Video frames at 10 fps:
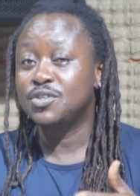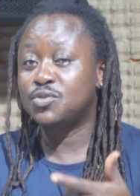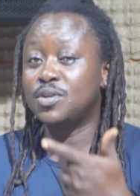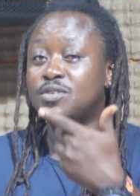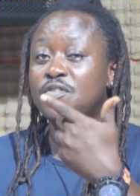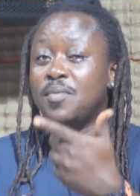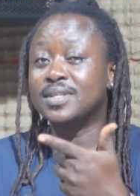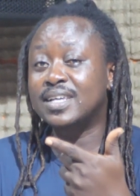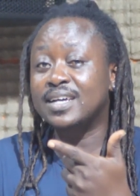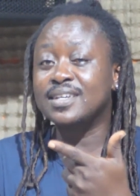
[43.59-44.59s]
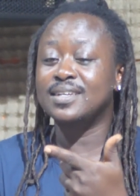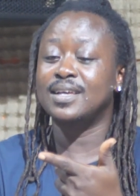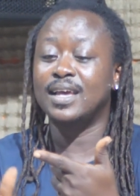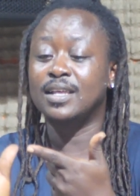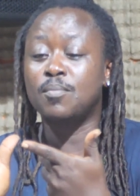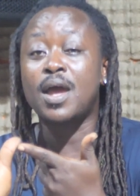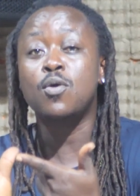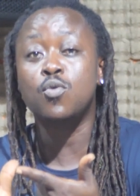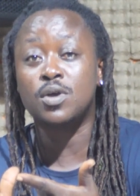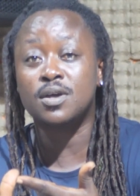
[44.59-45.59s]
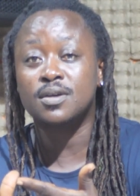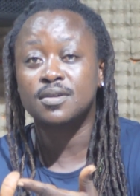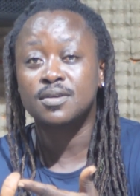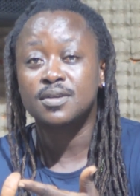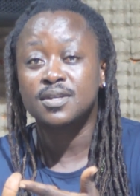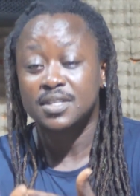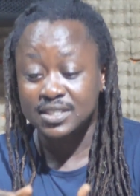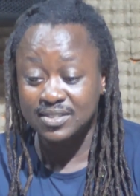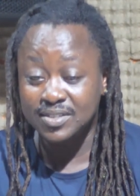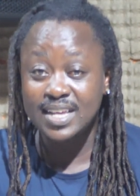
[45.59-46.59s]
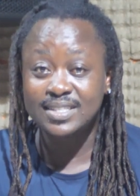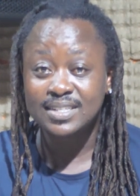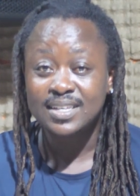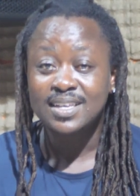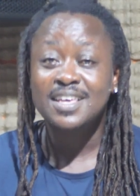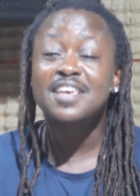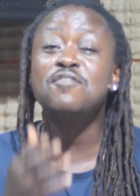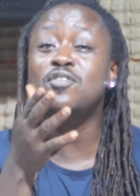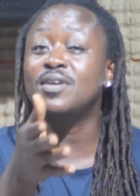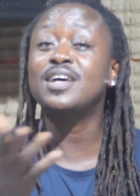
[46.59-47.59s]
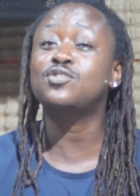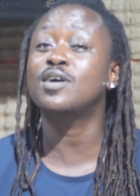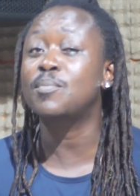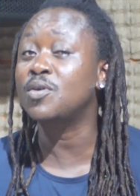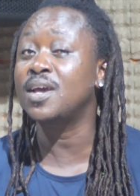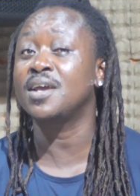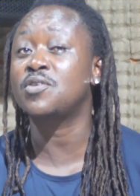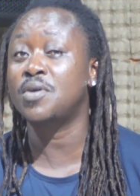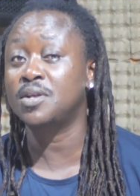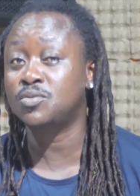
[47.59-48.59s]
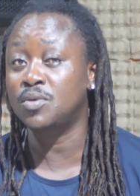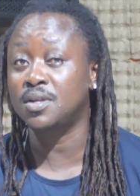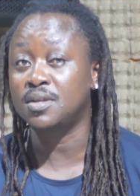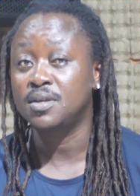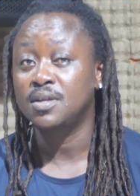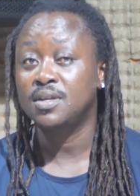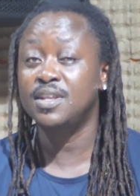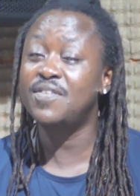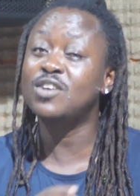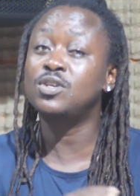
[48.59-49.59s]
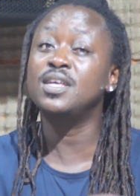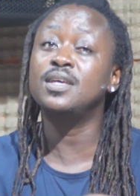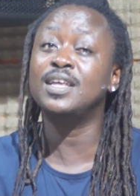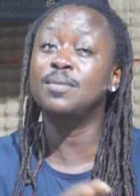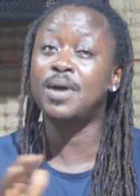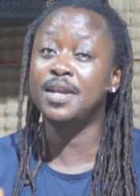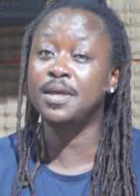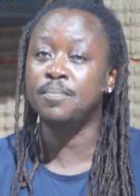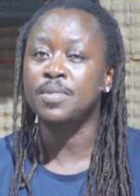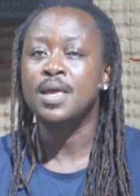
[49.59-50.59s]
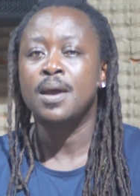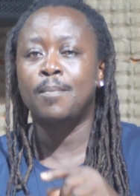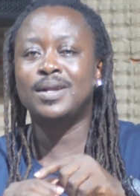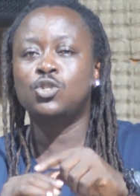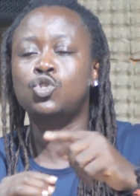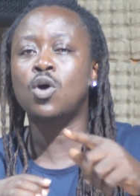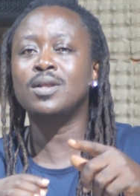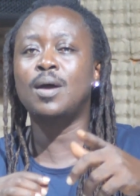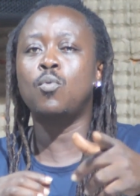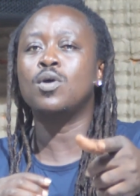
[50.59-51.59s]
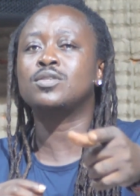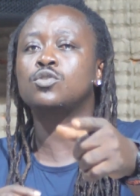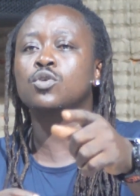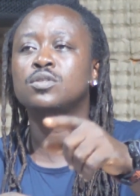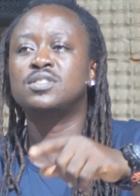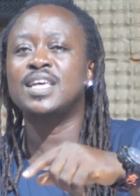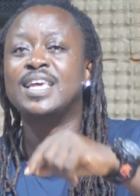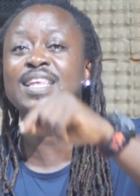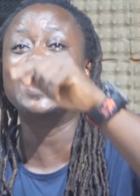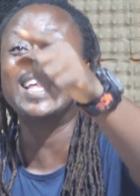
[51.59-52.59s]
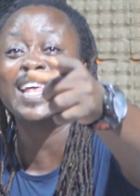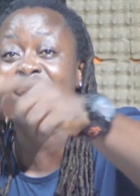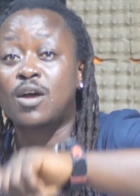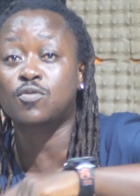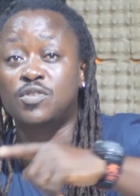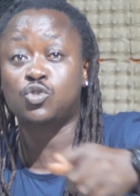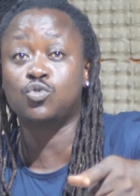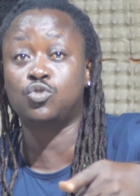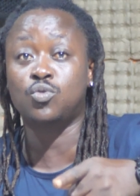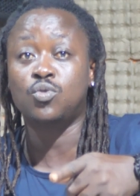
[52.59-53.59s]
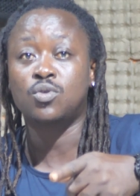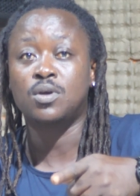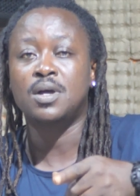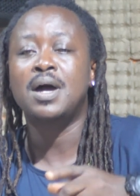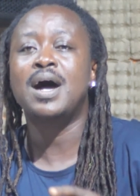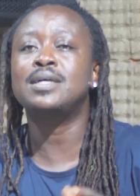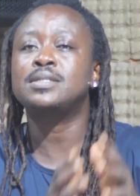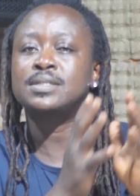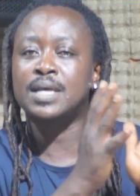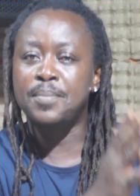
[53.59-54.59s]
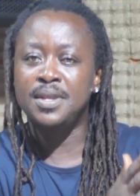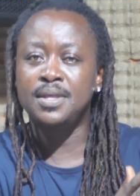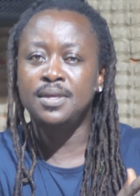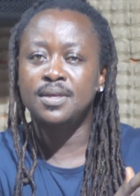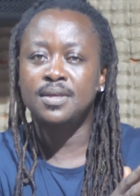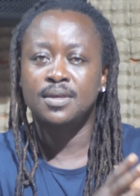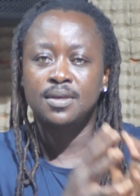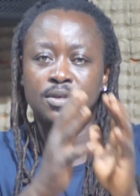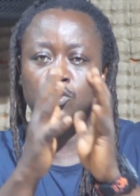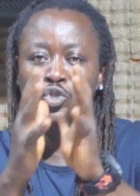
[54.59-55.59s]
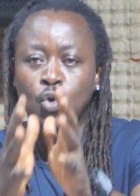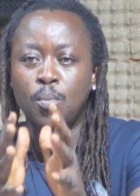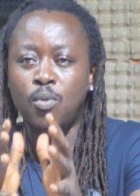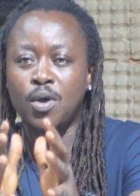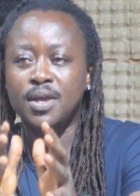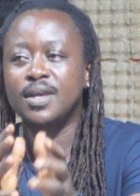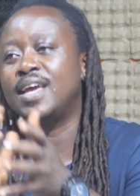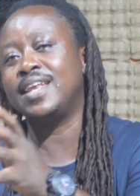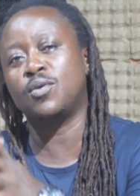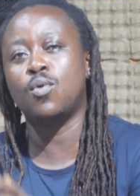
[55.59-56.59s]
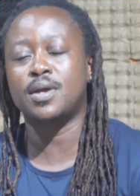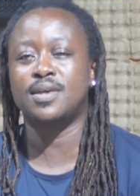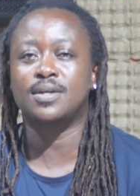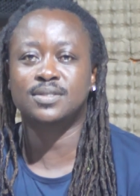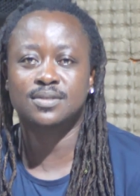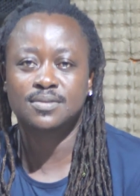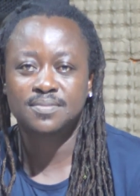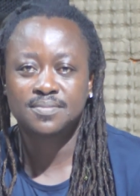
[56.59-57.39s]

So the Toffee Pantang and then my hook. To date, even on that song, I'm not getting credit on it. They've actually hidden my name. But the song that was taken in and out of the studio has Samini, Stonwoy, and Linguakat.